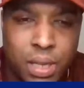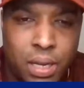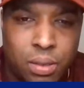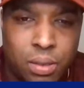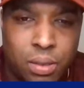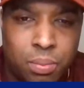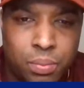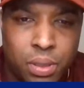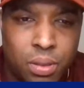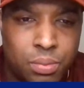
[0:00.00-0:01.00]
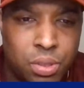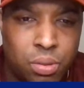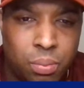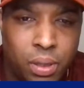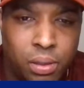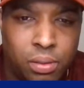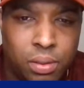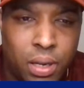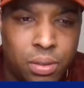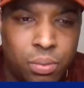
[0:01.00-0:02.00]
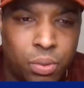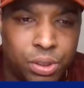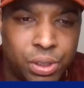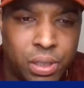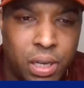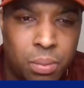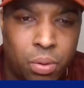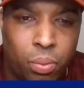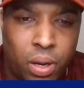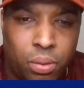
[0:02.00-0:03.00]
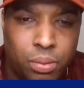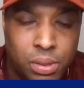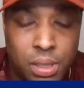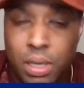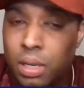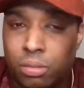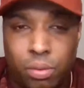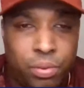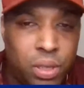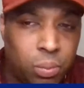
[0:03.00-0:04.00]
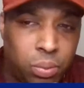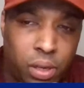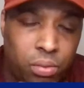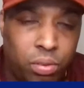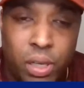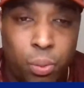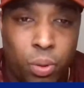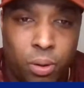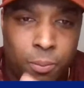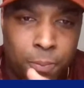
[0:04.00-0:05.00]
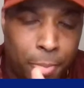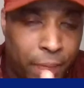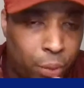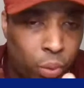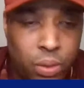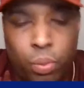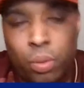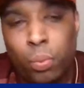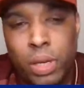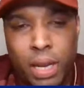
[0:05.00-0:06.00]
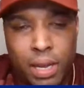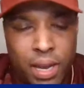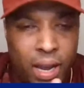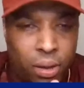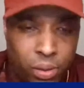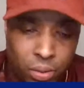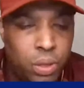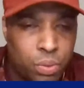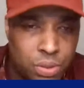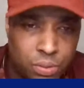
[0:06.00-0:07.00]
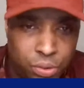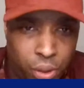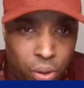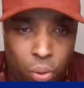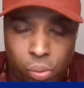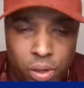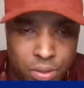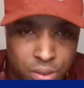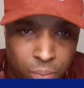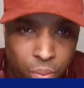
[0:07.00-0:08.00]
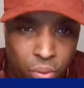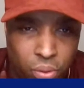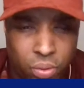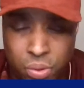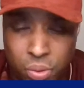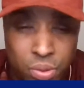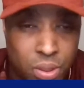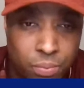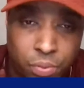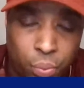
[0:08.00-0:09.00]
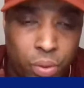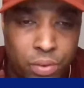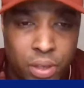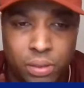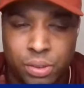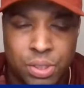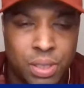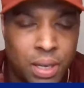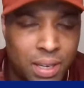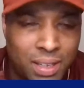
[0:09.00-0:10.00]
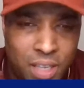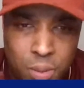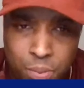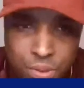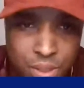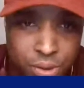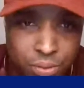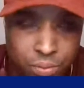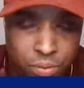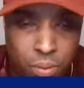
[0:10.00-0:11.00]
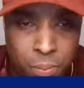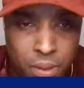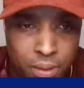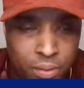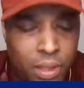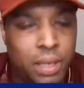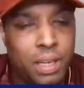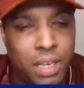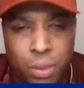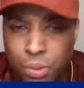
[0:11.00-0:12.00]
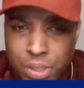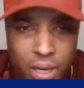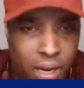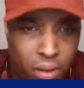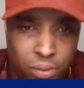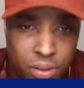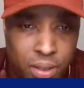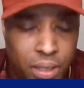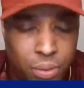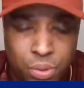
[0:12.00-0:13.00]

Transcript: Static, big up to you, man. I didn't watch the game, but wow, Rafinha played really well. When we had an outlet, when we was trying to hold on to the ball or do something with it, just keep possession for a bit, he was our outlet, and he